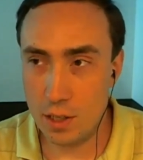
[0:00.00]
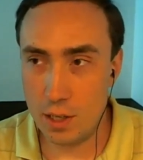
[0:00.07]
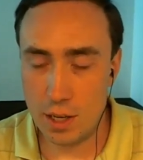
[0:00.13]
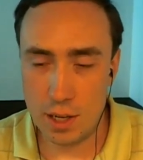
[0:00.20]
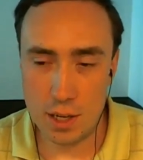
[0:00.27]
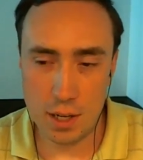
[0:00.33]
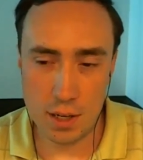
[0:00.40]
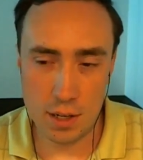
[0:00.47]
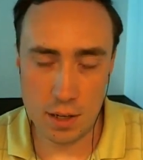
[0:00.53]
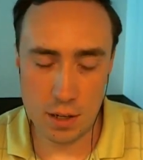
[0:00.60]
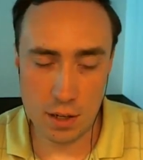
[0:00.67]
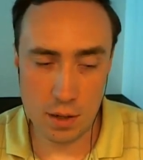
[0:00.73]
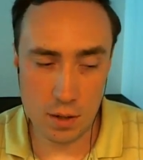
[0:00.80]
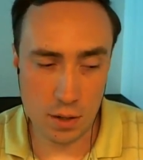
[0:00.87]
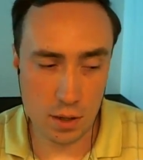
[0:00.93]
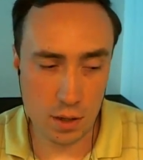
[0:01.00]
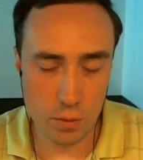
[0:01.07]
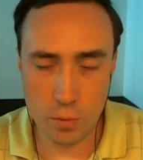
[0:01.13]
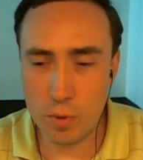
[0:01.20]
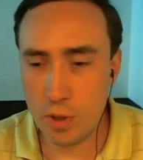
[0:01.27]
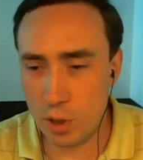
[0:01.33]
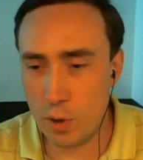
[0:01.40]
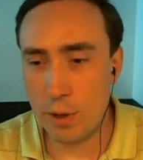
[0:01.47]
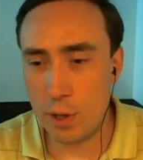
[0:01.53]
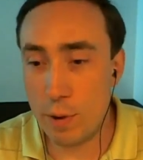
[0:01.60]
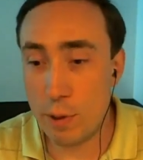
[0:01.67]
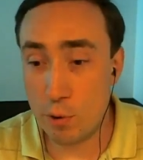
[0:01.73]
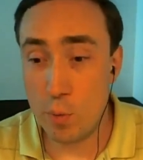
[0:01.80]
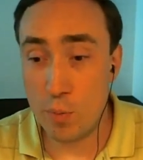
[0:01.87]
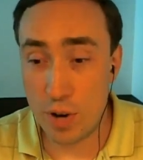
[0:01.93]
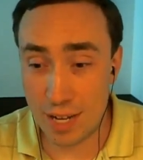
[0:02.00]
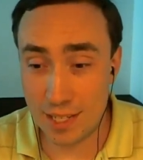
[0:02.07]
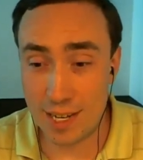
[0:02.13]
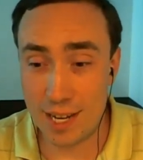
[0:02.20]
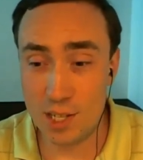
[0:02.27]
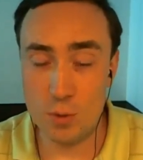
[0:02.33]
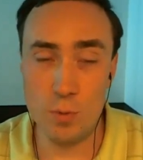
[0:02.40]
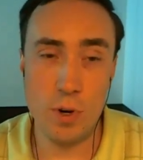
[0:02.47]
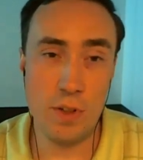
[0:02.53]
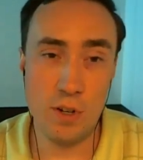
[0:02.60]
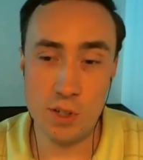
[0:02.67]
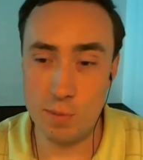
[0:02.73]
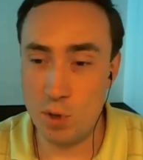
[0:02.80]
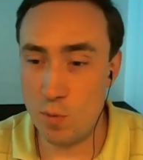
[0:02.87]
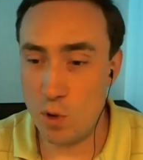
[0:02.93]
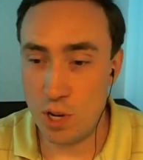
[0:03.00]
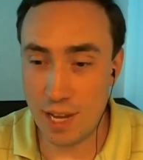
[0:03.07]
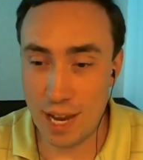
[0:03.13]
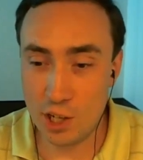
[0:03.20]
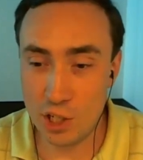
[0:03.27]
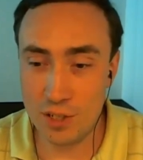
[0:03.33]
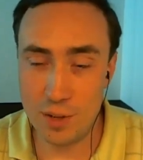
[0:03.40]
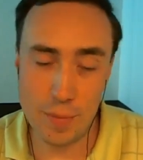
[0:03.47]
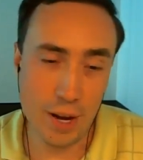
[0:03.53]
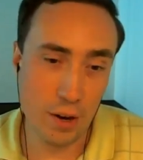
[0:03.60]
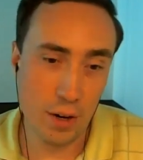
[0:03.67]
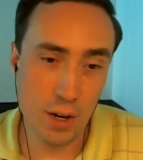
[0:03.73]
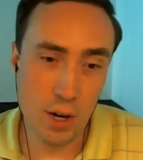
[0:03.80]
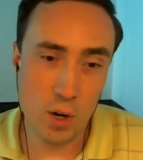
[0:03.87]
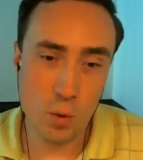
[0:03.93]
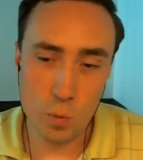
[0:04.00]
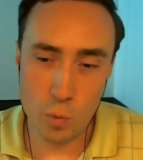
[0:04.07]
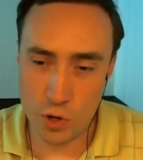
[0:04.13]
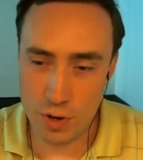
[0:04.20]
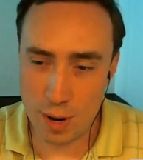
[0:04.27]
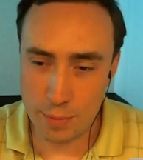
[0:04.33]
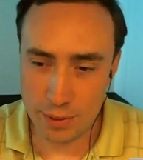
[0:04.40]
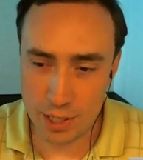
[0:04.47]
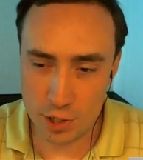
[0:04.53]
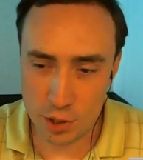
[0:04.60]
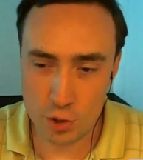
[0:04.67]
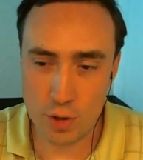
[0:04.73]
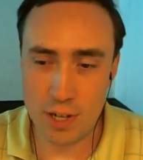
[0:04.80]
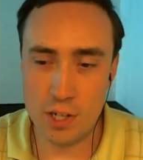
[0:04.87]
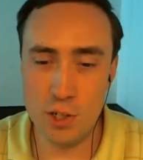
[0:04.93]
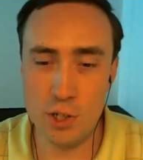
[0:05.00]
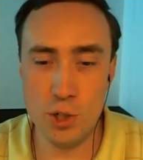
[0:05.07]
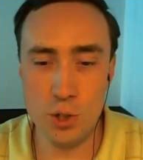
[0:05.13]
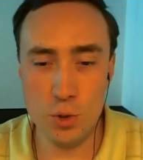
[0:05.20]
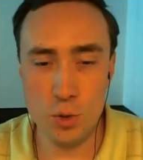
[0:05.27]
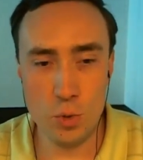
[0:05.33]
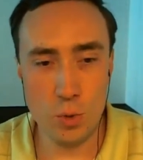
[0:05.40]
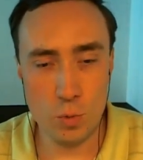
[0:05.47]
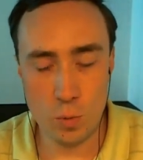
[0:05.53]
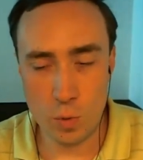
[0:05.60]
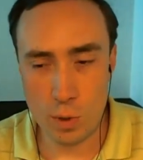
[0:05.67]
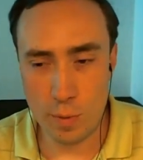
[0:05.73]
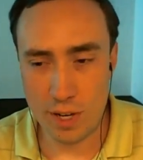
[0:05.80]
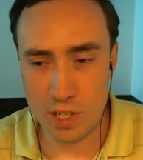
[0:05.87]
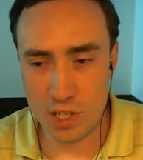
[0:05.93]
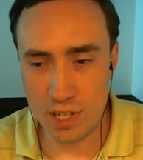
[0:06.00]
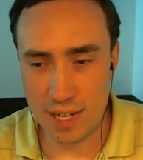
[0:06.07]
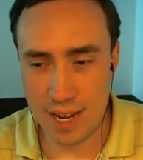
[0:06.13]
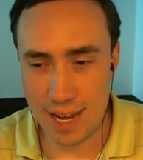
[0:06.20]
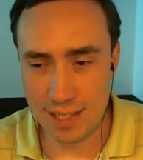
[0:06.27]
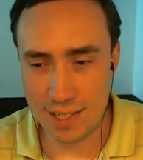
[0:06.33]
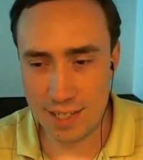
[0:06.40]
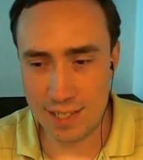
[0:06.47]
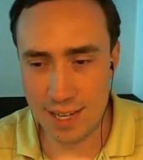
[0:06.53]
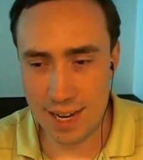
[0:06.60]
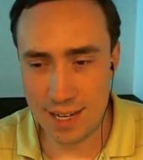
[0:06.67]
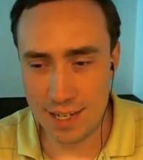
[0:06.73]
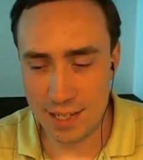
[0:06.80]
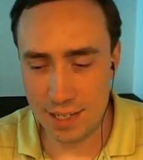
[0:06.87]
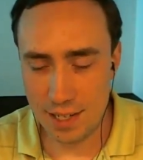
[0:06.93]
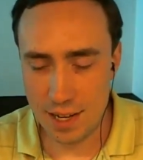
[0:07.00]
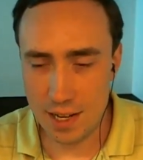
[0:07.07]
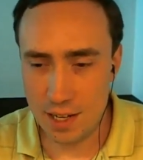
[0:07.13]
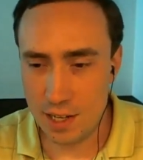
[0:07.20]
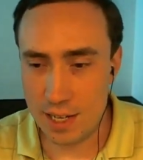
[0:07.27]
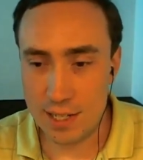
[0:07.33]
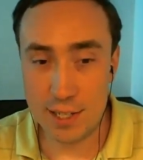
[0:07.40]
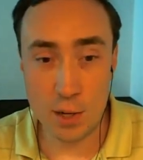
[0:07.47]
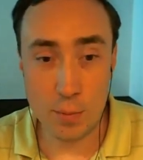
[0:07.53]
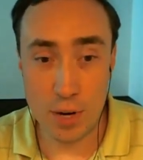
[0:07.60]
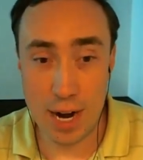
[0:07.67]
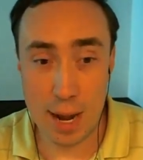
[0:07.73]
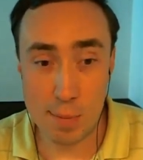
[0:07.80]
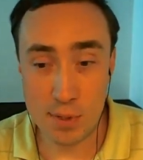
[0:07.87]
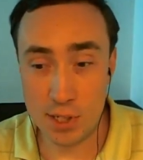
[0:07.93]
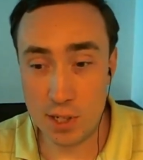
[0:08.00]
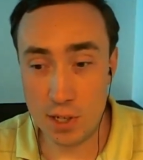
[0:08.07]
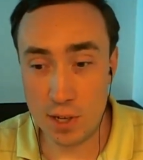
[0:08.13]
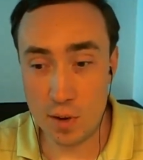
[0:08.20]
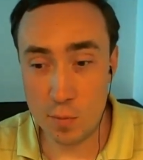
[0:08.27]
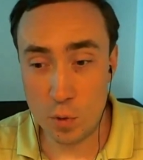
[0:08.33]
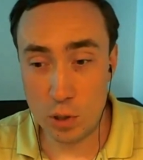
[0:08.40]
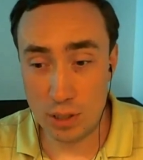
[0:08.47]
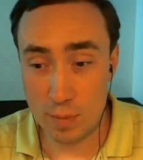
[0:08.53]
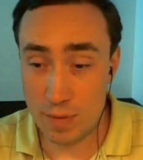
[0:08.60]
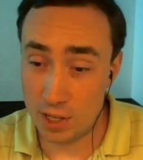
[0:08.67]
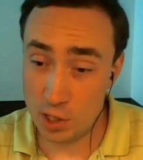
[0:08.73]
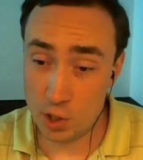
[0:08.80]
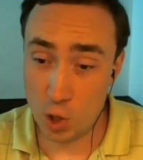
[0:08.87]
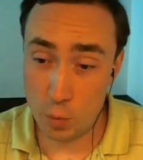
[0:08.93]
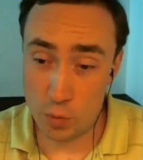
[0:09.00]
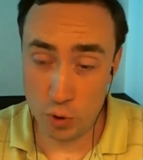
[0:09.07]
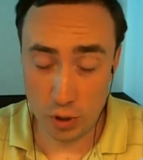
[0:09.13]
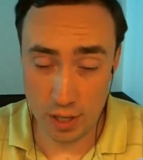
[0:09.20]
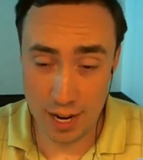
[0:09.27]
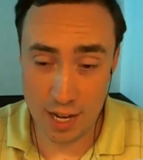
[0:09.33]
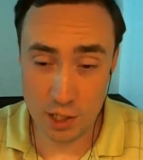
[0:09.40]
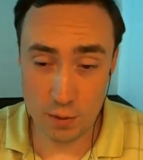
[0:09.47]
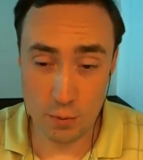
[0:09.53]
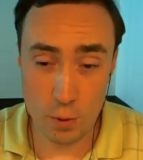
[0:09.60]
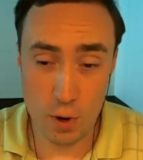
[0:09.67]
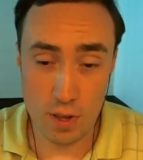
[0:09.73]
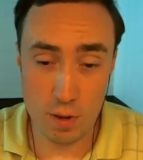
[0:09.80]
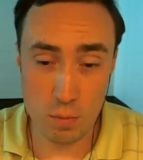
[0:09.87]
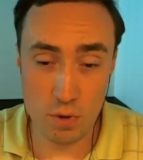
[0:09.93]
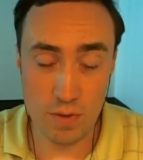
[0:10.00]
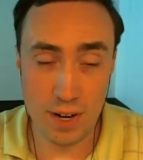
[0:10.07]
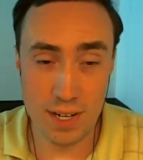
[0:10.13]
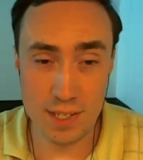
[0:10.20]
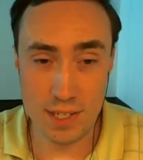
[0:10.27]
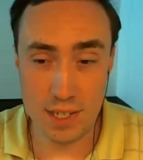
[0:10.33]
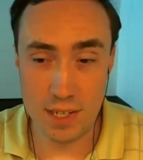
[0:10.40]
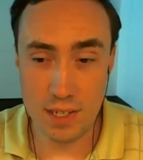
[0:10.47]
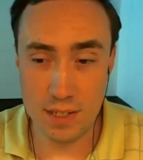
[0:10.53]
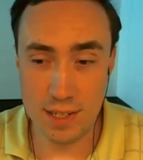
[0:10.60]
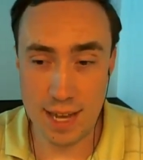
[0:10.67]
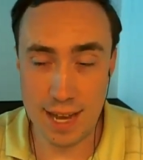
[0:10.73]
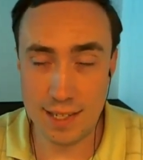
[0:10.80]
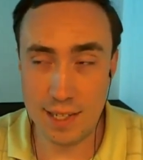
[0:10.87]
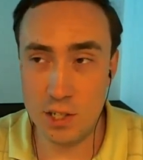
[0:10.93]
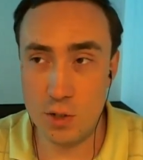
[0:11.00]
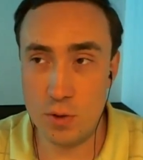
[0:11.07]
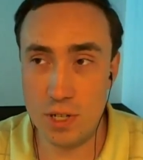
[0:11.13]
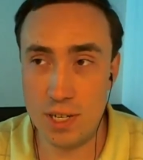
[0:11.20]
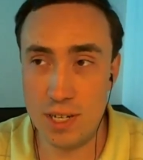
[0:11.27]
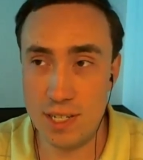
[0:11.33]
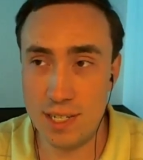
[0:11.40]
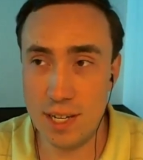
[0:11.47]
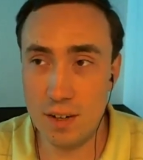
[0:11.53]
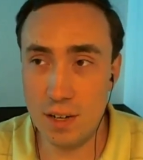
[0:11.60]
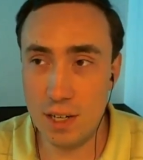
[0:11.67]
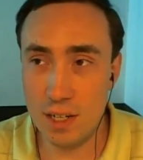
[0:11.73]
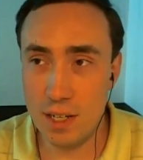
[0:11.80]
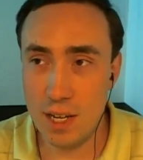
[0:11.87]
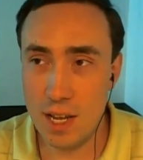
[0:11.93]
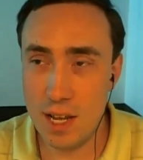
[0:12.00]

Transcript: uh, uh, going, going through a process where there's some communication about what your application is trying to do, what ways it's going to access data, is there perhaps a, a more limited scope you can ask for that provides the, the access you need, et cetera.